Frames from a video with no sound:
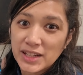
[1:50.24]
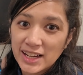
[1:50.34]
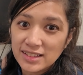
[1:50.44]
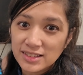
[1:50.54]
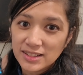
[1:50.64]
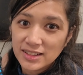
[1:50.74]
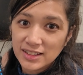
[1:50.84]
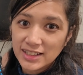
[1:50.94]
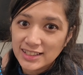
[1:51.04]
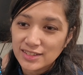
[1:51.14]

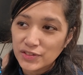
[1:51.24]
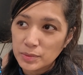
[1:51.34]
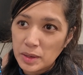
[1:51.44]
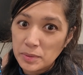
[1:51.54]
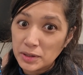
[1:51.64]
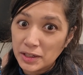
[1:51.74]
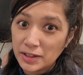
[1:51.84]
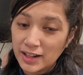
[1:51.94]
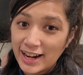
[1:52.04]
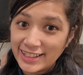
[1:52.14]
Dehancer is a film
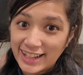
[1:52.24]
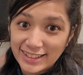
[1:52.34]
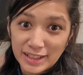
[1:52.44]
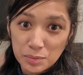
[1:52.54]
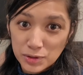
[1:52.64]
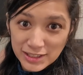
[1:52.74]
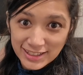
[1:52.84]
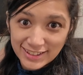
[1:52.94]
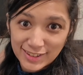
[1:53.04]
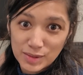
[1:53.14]
emulator, and it has
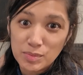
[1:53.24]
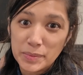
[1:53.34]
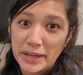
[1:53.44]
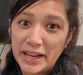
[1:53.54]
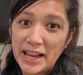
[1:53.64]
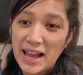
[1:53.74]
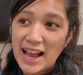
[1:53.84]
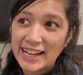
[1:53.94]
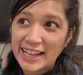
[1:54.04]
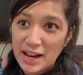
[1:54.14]
presets to mimic
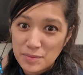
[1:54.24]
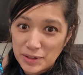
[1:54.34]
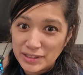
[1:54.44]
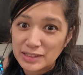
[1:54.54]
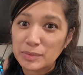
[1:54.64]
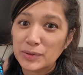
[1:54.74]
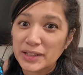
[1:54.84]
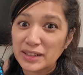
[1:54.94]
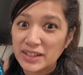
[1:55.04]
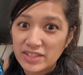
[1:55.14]
cameras. But what
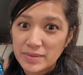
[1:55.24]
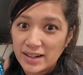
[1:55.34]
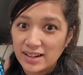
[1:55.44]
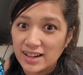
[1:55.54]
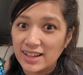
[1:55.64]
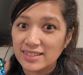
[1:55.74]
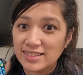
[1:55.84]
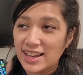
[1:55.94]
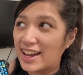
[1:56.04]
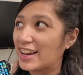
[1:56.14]
I love about it is
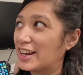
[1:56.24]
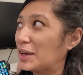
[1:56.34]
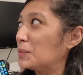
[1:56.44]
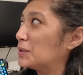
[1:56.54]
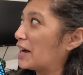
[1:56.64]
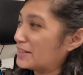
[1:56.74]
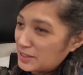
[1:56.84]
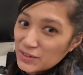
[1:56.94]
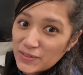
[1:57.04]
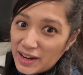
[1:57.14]
that it will
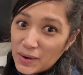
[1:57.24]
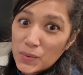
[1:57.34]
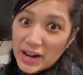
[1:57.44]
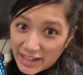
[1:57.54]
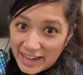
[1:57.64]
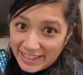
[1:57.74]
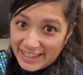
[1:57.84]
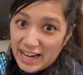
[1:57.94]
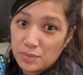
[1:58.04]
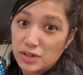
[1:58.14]
identify what kind
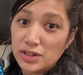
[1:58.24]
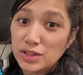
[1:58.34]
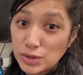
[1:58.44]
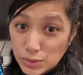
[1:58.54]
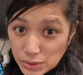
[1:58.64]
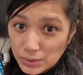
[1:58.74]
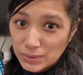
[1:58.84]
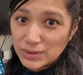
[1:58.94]
of camera you use.